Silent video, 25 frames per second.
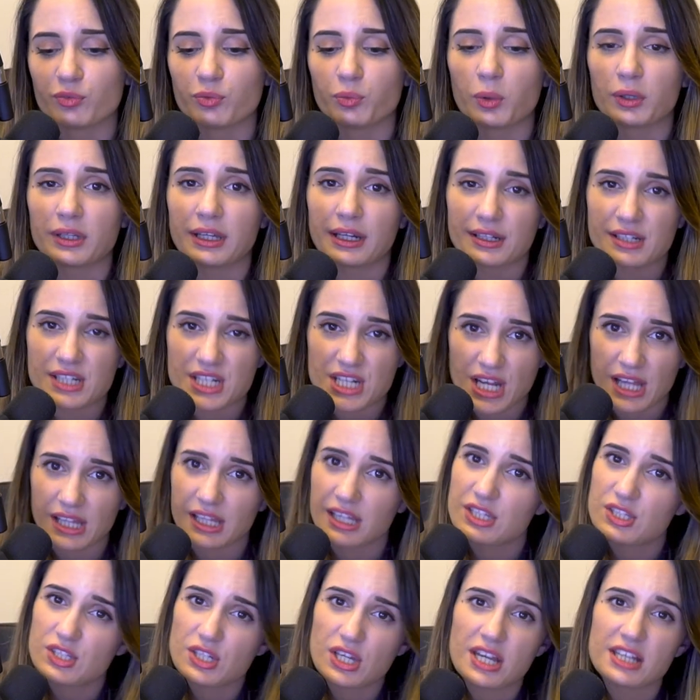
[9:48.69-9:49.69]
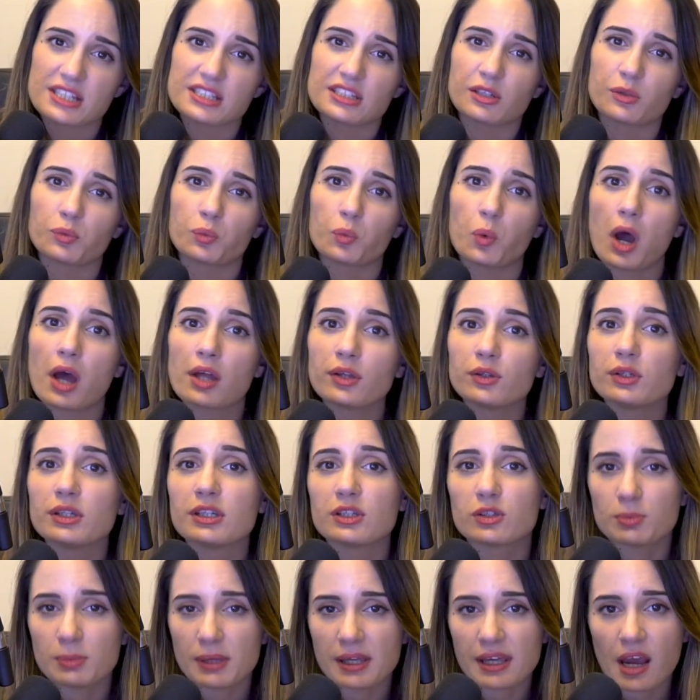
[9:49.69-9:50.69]
what are the challenges and what you
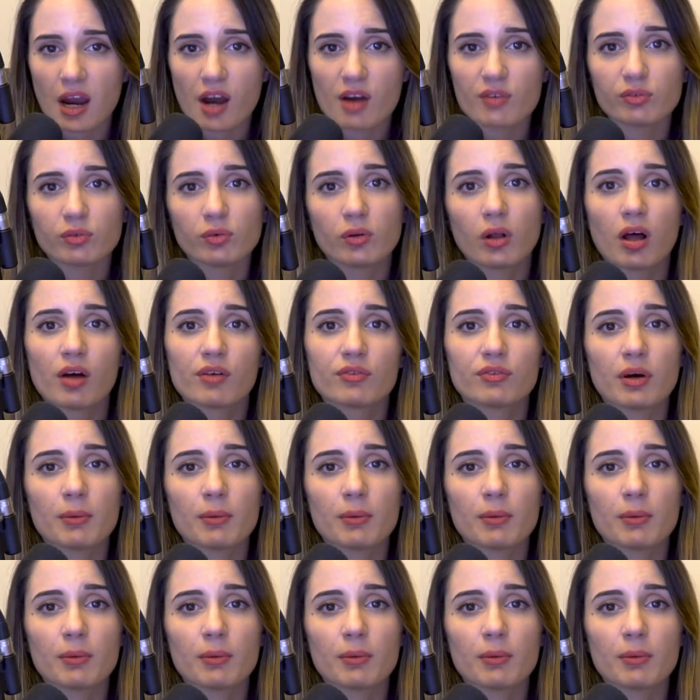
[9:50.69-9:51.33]
need to be careful of